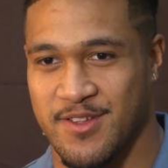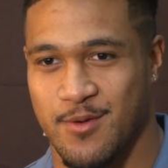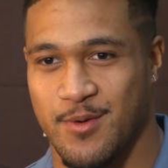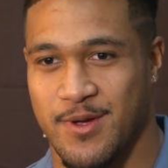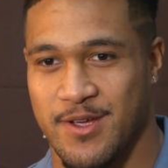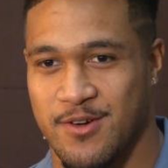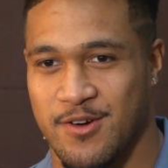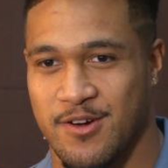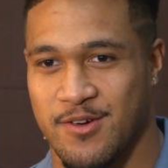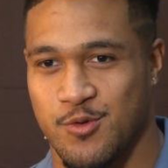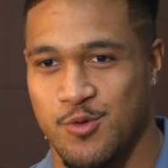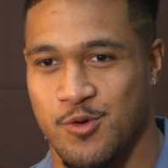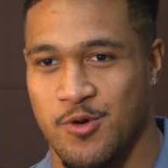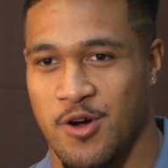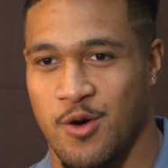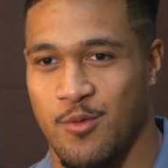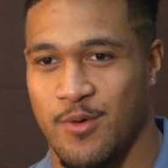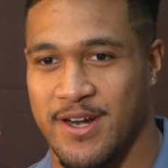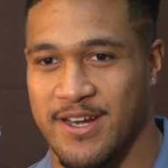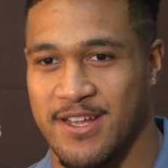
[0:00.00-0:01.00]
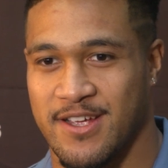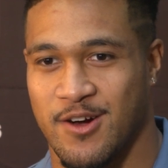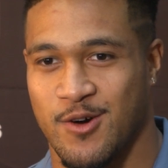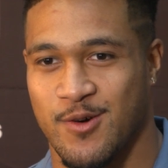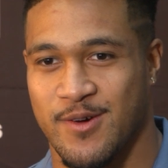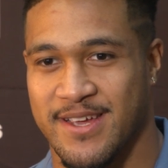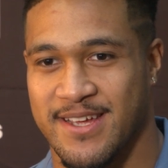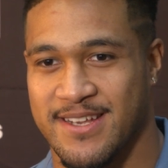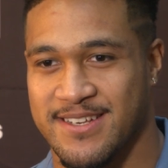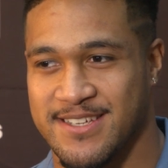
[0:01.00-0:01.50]
we all got one
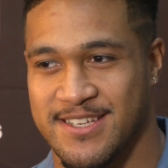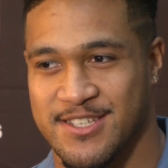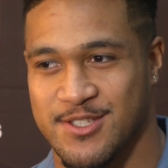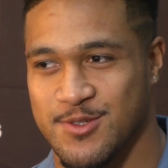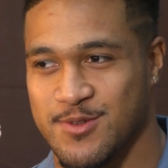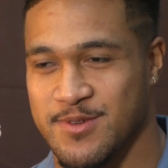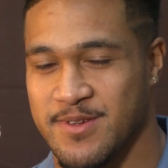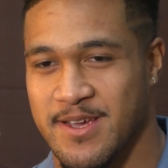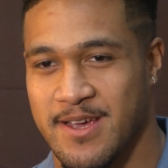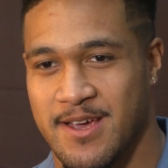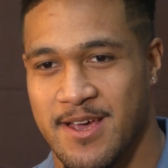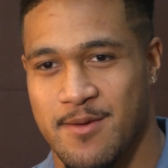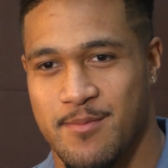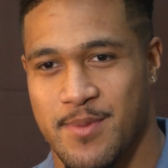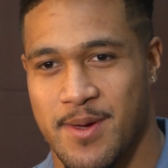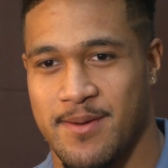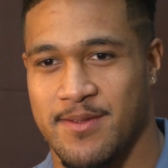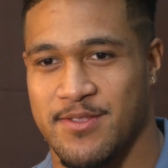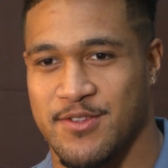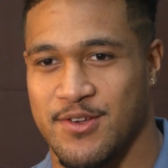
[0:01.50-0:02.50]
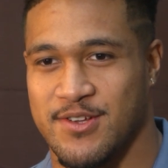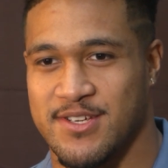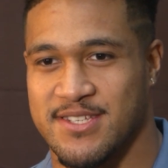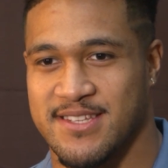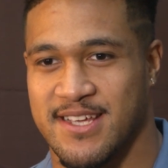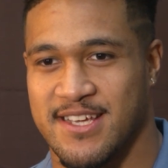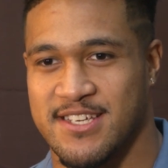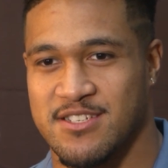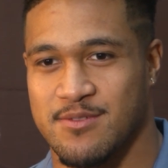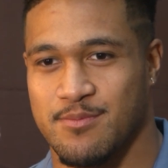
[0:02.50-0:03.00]
goal here and just to be able to do this
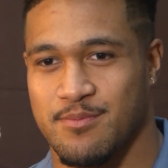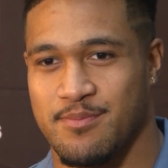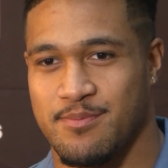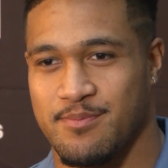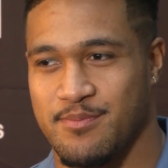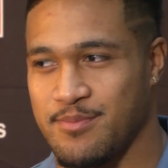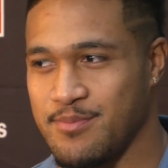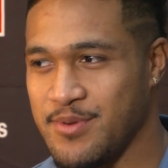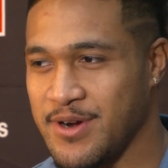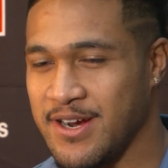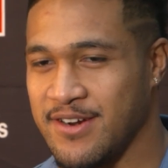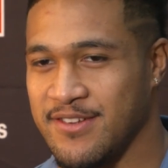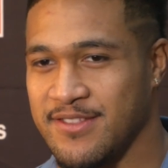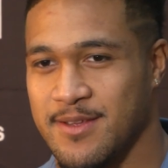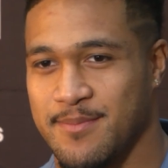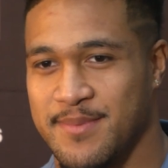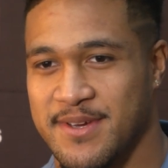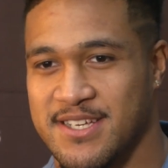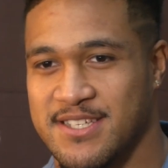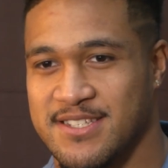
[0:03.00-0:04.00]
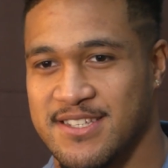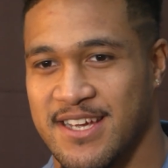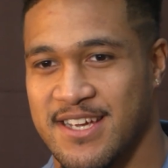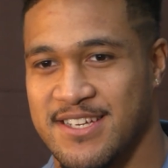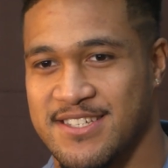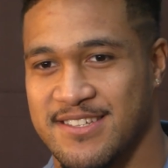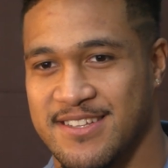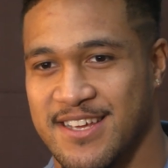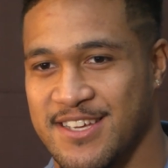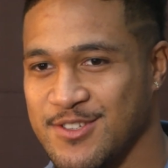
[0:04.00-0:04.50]
nation proud on the big
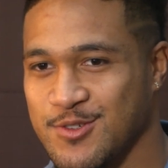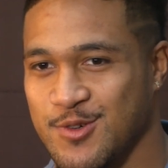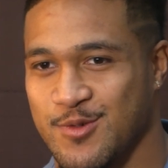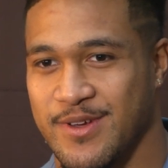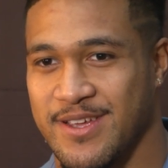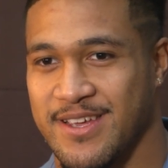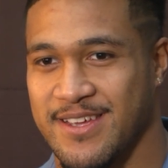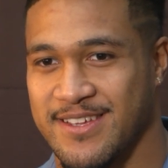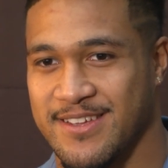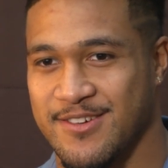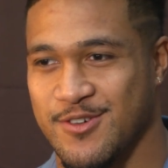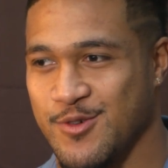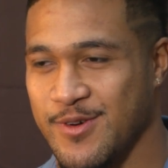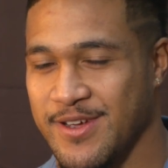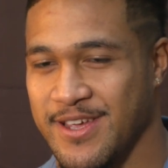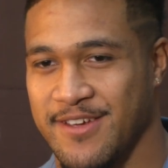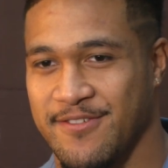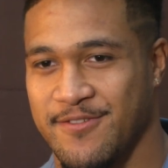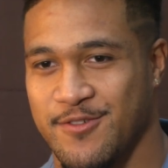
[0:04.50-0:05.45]
stage and that's all we all here